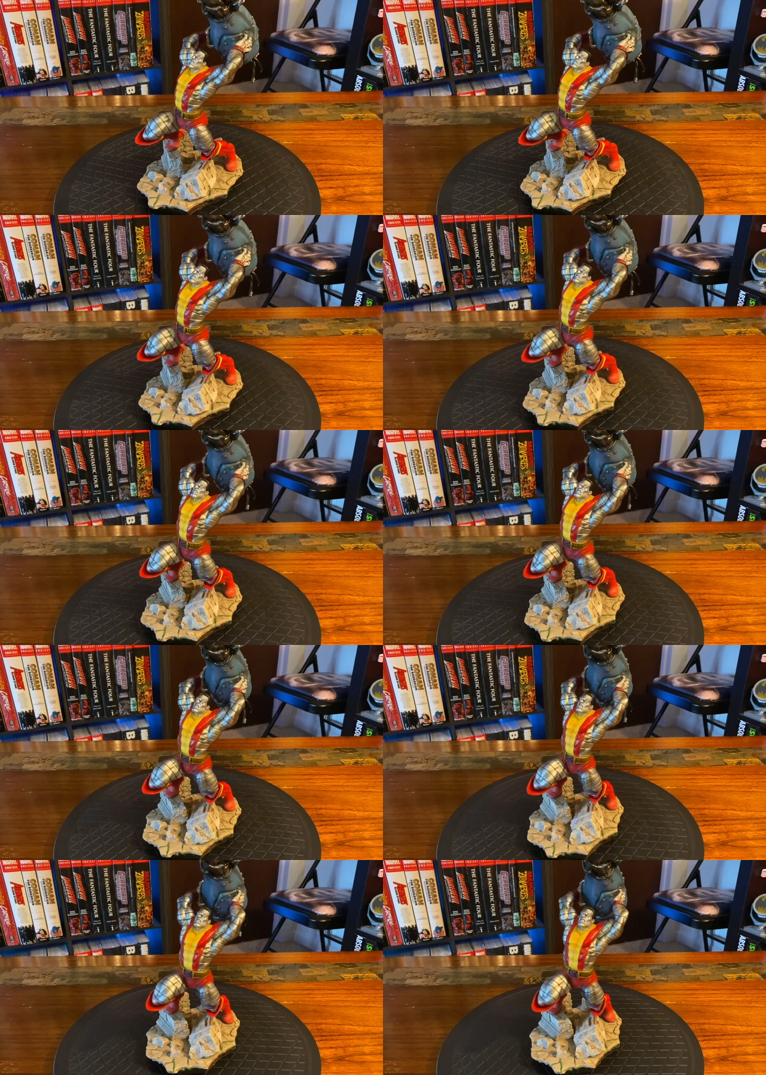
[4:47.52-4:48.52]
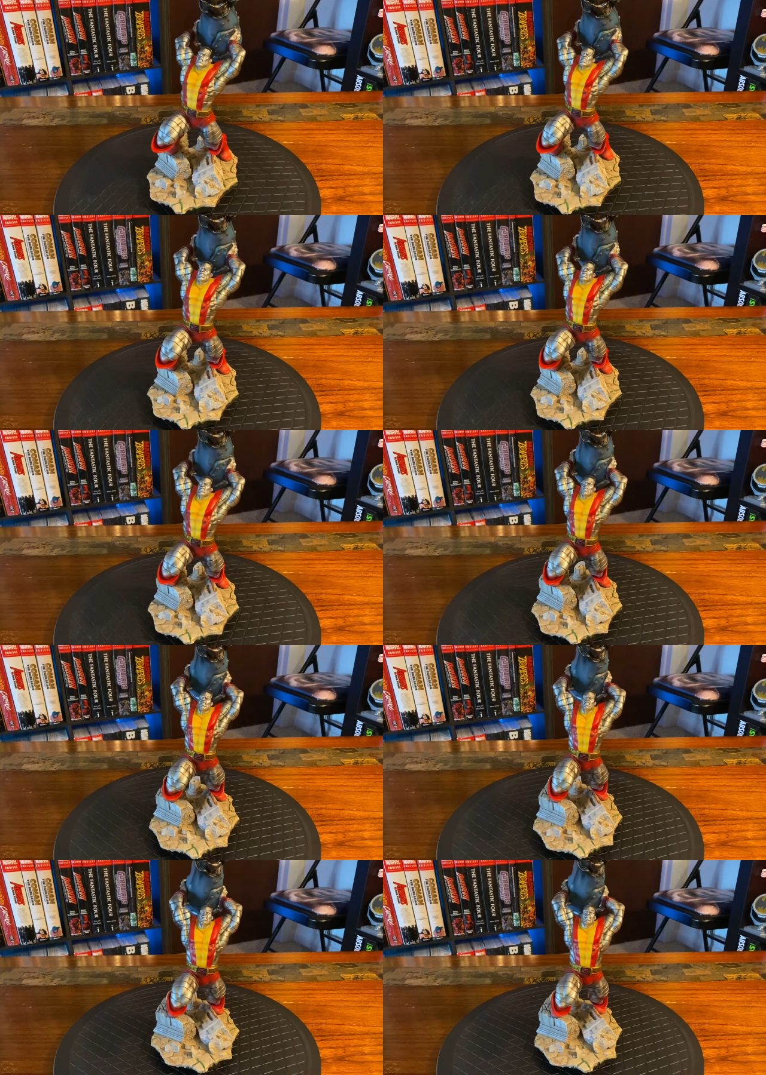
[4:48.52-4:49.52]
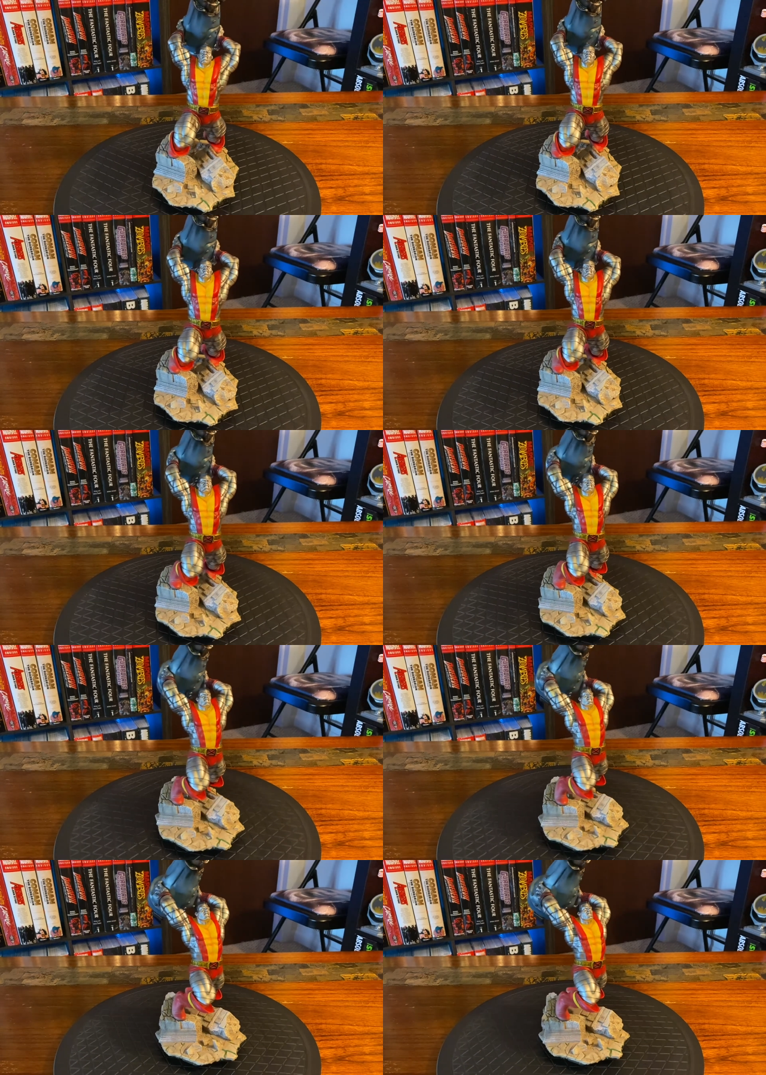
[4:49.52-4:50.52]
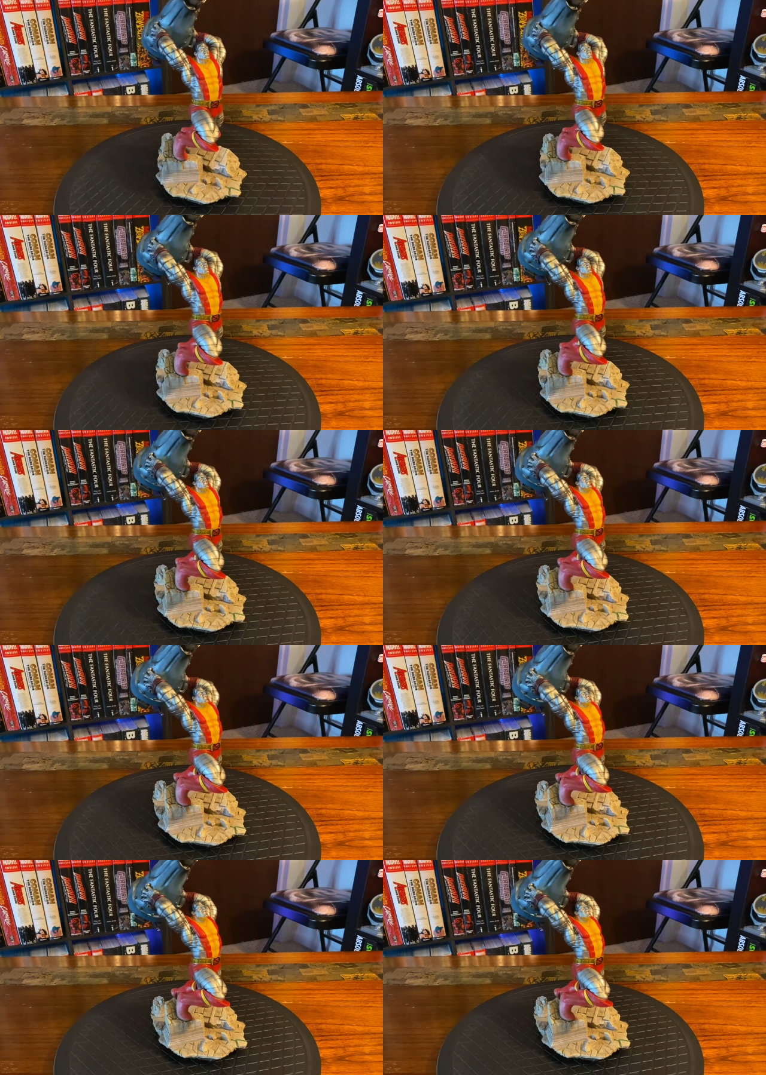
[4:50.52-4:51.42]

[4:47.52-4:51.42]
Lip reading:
(no speaker visible)